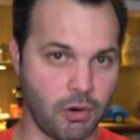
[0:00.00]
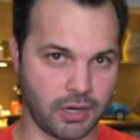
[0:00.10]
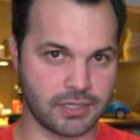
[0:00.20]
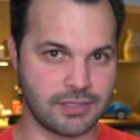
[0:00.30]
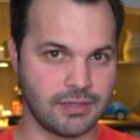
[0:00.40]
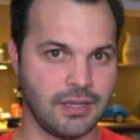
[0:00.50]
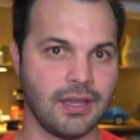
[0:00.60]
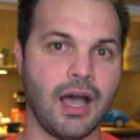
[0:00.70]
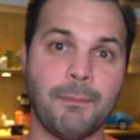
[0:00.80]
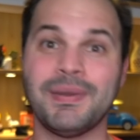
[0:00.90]
quarks,
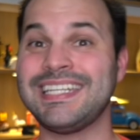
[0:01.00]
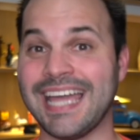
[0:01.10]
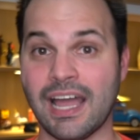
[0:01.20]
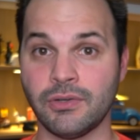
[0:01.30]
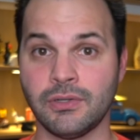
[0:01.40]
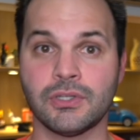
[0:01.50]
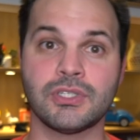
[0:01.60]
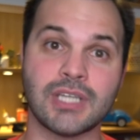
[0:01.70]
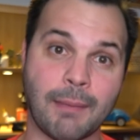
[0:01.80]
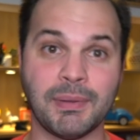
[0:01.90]
up and down,
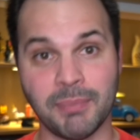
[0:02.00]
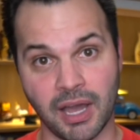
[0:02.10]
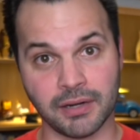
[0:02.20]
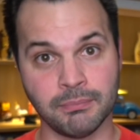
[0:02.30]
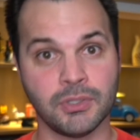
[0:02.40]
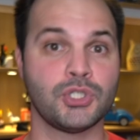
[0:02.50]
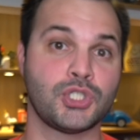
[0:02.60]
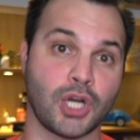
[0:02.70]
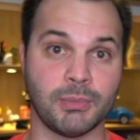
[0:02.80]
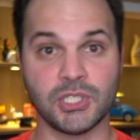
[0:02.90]
top and bottom,
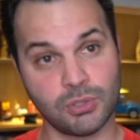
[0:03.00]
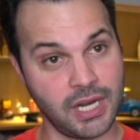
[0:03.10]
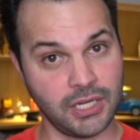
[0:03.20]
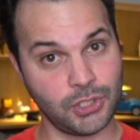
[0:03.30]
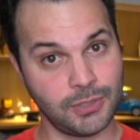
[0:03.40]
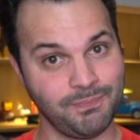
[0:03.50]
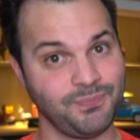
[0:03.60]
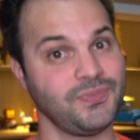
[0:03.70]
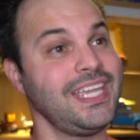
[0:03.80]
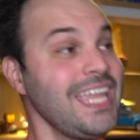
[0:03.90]
charm and strange.
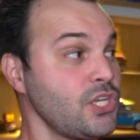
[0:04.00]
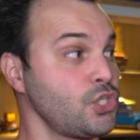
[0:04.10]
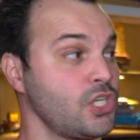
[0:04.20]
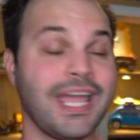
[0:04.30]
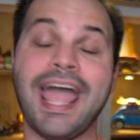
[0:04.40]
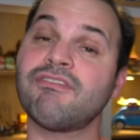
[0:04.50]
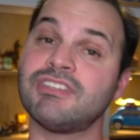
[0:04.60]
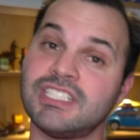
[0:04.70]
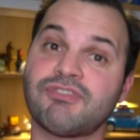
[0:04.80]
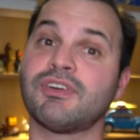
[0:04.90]
Each
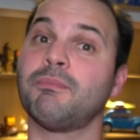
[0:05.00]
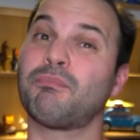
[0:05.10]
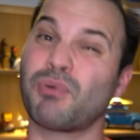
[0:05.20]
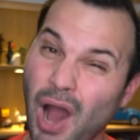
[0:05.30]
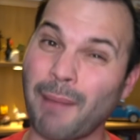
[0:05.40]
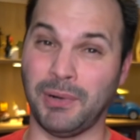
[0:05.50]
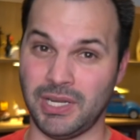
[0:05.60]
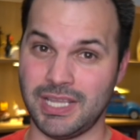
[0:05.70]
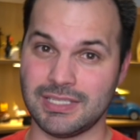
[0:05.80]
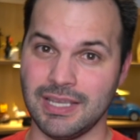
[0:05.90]
have different
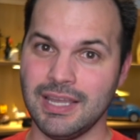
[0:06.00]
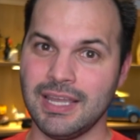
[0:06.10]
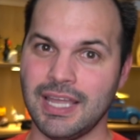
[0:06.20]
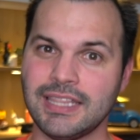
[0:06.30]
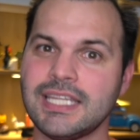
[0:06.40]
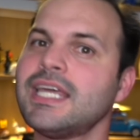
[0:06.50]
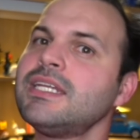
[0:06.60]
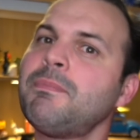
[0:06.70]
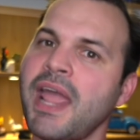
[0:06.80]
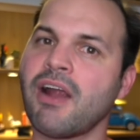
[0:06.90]
properties, and they
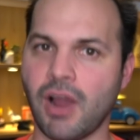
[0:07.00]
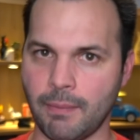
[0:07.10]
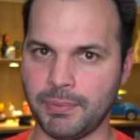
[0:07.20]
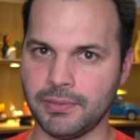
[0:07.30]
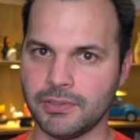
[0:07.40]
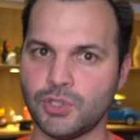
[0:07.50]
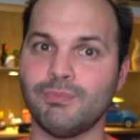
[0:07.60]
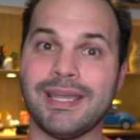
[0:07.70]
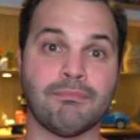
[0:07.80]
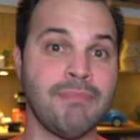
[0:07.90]
tend to pair up to
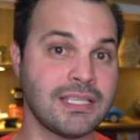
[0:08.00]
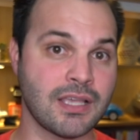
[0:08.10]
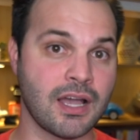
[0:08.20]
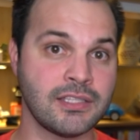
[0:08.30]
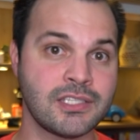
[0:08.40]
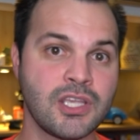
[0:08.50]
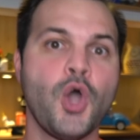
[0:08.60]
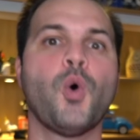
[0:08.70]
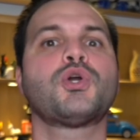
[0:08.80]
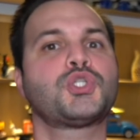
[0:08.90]
make mesons
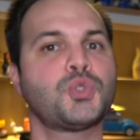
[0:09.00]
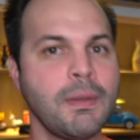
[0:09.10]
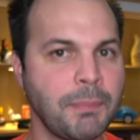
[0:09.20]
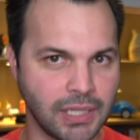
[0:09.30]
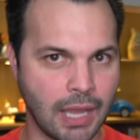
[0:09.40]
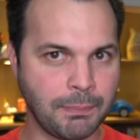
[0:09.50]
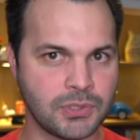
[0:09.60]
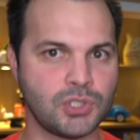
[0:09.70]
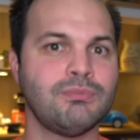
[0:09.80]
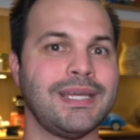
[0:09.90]
or triple
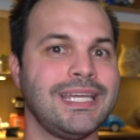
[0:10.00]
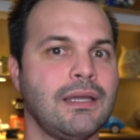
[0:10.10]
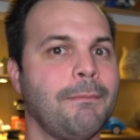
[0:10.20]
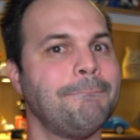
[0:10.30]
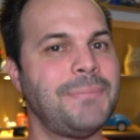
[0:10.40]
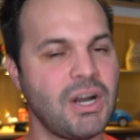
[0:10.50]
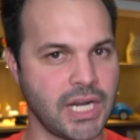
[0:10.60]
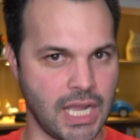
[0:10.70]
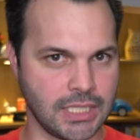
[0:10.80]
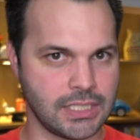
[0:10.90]
up to make
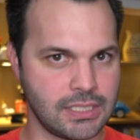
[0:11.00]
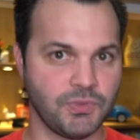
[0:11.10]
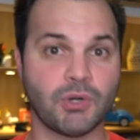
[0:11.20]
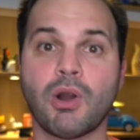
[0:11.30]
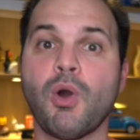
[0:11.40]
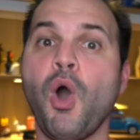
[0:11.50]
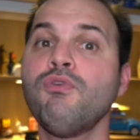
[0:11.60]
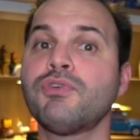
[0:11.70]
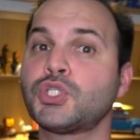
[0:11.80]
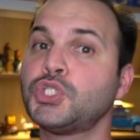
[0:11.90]
baryons. There are
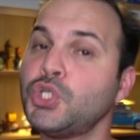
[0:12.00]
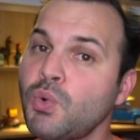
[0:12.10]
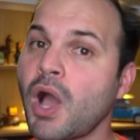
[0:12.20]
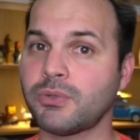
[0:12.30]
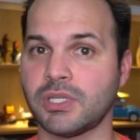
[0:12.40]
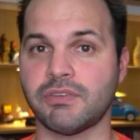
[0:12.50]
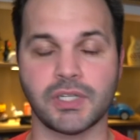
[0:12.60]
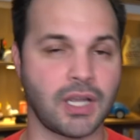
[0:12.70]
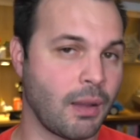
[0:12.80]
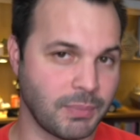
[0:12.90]
over 200
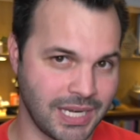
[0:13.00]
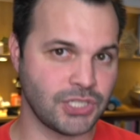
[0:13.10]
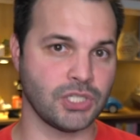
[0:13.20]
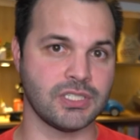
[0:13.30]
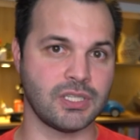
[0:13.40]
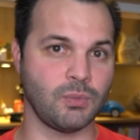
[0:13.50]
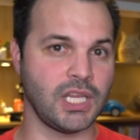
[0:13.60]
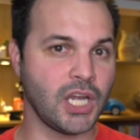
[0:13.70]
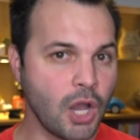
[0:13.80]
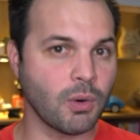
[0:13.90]
different combinations that
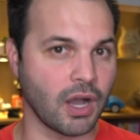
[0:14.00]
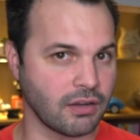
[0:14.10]
we know